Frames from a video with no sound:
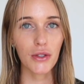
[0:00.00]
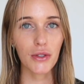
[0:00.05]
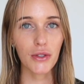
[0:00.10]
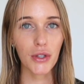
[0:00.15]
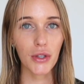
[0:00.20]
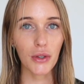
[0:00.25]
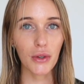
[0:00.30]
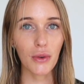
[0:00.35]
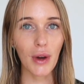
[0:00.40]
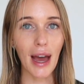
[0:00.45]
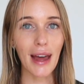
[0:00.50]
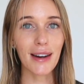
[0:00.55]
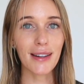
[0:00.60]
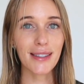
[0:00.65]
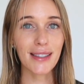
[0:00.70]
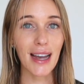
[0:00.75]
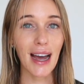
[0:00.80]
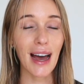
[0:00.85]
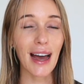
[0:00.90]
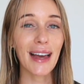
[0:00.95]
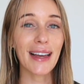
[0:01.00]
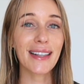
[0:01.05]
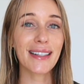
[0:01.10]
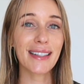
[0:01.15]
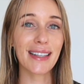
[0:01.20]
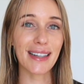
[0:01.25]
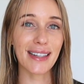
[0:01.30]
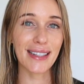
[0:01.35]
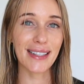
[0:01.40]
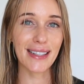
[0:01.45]
to and tying
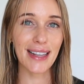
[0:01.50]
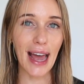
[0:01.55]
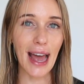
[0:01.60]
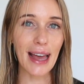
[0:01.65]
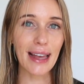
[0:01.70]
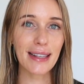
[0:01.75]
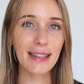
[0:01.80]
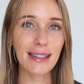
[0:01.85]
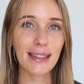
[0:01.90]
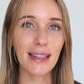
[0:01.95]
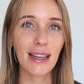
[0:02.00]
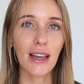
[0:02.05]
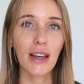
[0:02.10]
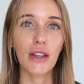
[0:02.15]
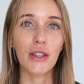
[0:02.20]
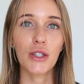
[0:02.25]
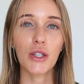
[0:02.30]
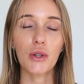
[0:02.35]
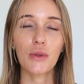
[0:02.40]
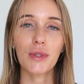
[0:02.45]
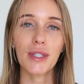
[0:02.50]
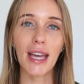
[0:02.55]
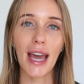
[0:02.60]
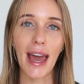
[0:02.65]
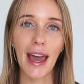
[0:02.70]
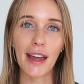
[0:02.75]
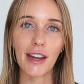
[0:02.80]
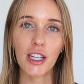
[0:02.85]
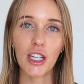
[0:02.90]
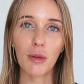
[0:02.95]
success to
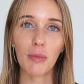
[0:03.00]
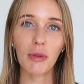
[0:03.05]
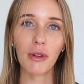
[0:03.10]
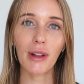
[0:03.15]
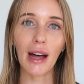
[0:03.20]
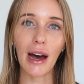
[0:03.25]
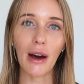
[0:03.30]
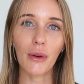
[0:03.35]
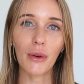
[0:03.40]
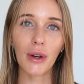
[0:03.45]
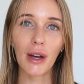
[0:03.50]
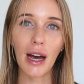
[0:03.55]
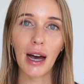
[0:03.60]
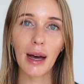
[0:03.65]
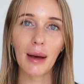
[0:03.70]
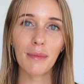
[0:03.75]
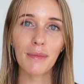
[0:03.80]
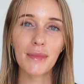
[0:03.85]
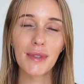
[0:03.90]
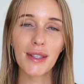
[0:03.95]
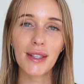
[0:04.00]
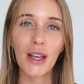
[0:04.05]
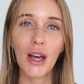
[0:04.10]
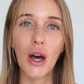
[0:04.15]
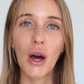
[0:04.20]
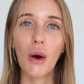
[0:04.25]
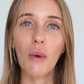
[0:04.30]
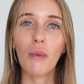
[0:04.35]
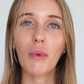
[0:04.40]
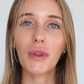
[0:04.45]
tangible outcomes,
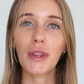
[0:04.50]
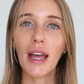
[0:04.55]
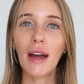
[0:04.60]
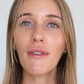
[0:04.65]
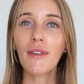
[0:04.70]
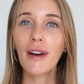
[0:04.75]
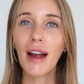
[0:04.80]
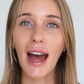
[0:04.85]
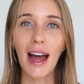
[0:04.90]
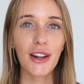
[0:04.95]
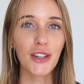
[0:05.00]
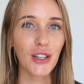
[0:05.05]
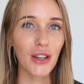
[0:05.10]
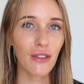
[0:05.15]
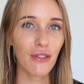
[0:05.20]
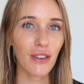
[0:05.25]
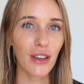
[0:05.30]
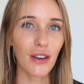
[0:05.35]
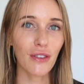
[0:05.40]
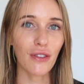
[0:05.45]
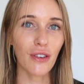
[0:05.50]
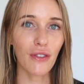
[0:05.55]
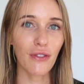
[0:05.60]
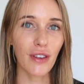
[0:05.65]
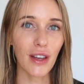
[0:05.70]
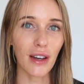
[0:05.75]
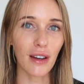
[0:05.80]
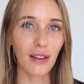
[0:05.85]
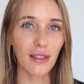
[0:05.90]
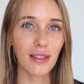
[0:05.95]
we'll never actually feel
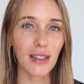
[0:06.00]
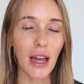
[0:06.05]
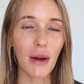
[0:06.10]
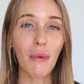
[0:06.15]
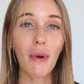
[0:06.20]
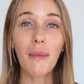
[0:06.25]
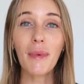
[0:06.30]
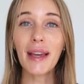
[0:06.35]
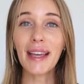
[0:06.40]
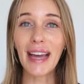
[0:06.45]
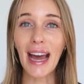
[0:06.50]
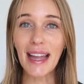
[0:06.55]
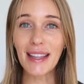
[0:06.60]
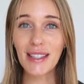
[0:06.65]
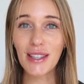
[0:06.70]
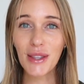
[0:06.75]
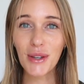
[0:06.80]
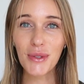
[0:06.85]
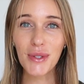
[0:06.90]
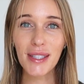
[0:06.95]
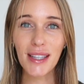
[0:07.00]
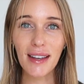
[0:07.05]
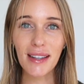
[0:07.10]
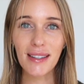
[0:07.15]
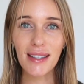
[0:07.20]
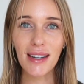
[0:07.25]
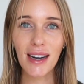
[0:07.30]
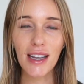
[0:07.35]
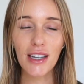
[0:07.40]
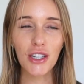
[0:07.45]
fulfilled. And when we get to those
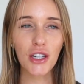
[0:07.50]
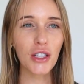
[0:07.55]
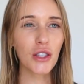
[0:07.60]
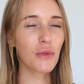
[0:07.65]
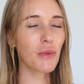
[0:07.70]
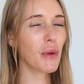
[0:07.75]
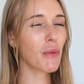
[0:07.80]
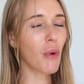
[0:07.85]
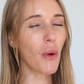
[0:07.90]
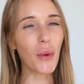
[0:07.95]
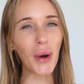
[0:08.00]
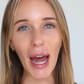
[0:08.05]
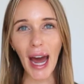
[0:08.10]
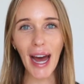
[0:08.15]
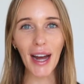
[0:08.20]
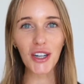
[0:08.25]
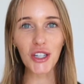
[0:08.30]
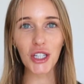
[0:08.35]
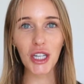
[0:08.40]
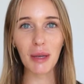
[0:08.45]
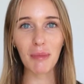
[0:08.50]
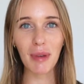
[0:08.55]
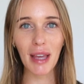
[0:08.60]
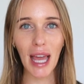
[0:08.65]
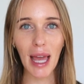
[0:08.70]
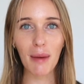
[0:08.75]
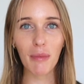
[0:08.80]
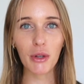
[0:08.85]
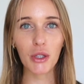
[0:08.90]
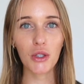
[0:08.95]
destinations, we won't actually
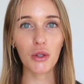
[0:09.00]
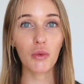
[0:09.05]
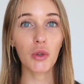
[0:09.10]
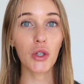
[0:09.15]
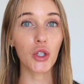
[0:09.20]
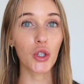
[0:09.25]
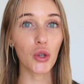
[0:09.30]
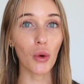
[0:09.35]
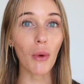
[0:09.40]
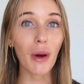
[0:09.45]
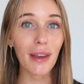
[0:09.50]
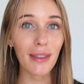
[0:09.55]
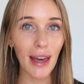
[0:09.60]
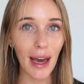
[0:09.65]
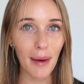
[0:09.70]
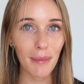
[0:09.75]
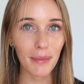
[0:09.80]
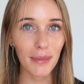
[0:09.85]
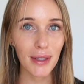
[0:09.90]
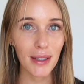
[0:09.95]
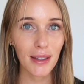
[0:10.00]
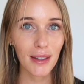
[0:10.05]
be able to enjoy them